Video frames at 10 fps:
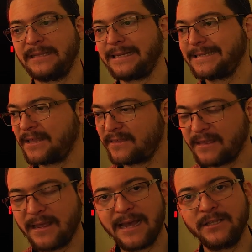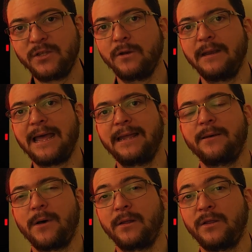That's the thing I don't like
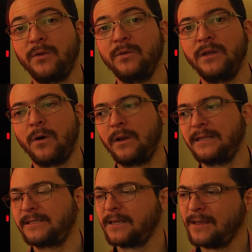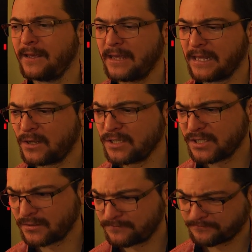about QD OLEDs. And
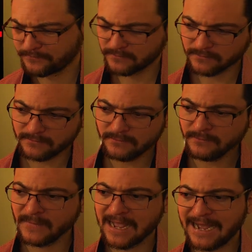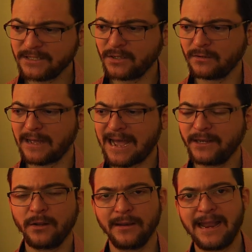also, I don't I
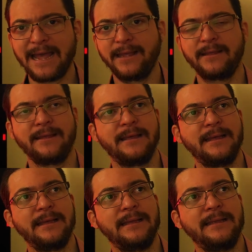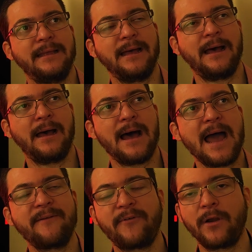don't like. Uh, I've